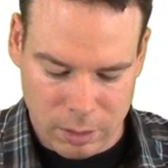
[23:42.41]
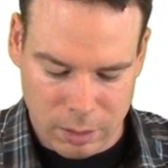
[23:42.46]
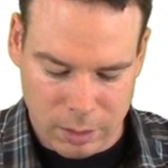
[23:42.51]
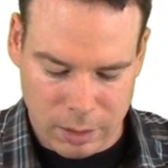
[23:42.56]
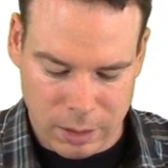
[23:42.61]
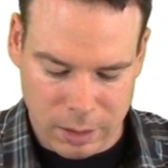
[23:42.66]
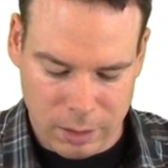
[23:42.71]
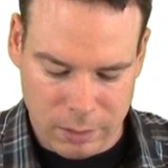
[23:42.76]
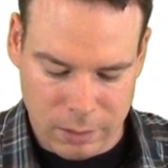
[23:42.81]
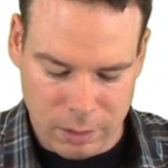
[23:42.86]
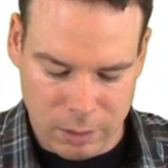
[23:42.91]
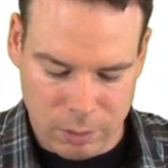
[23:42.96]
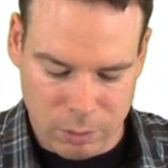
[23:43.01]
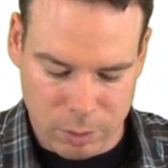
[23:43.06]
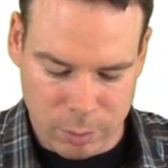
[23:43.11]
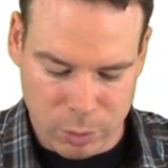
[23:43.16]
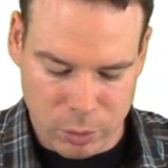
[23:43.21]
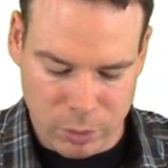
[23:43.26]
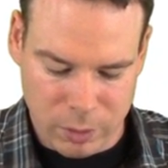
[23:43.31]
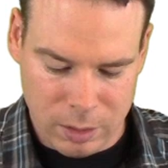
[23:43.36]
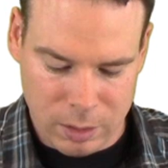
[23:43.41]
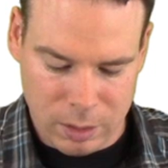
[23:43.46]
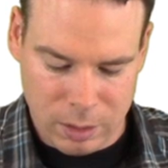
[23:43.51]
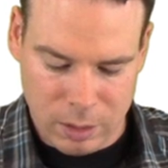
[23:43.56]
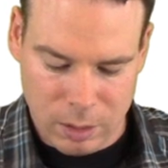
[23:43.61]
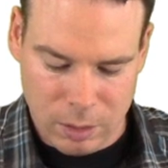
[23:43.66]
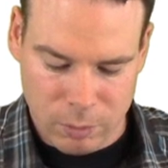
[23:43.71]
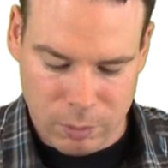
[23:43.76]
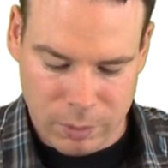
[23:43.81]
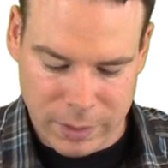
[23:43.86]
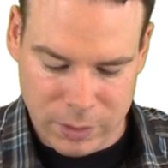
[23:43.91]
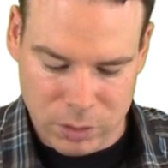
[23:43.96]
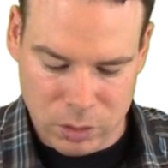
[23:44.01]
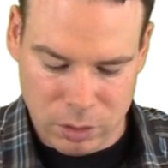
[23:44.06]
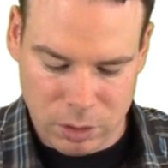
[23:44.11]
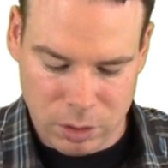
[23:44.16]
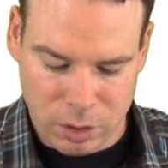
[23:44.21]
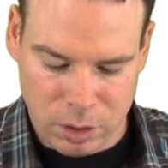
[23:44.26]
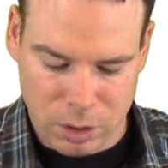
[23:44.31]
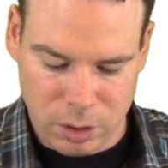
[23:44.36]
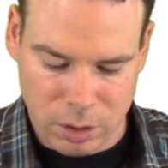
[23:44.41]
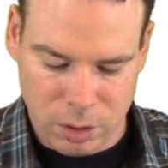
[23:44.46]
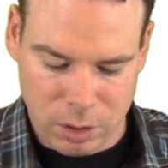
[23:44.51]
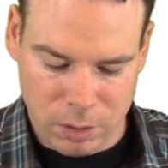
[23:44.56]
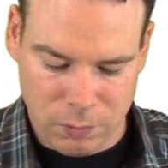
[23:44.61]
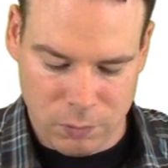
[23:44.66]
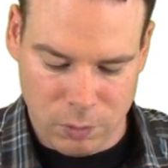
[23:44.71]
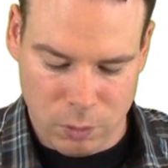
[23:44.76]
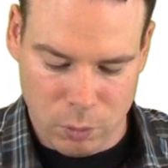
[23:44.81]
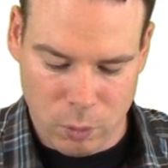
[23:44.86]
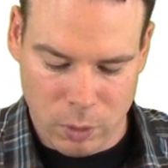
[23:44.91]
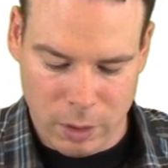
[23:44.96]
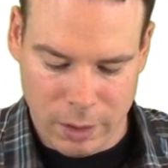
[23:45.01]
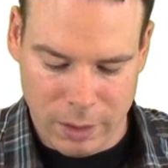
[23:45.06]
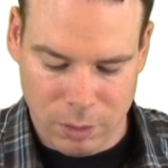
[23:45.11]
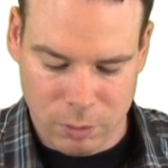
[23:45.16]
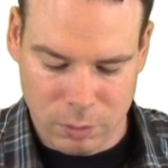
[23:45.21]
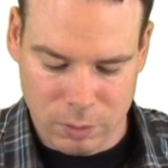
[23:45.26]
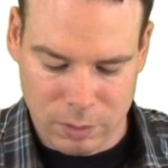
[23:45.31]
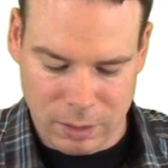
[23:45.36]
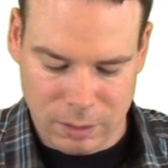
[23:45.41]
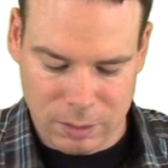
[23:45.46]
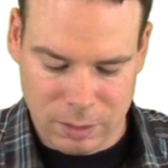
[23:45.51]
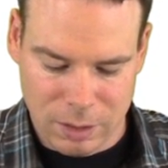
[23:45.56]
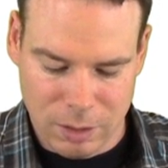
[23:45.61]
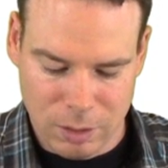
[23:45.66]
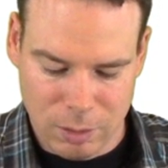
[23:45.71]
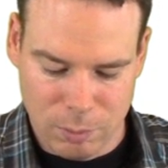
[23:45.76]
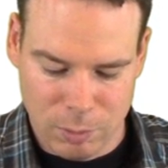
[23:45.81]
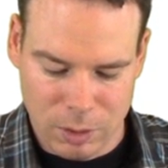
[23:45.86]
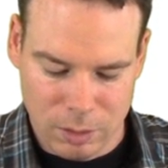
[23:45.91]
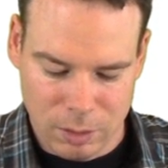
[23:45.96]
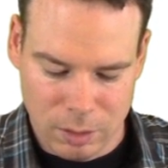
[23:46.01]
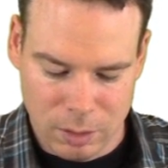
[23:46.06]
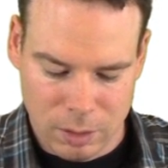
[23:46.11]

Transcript: The height of the lower point, well, that's on the curve y equals x cubed.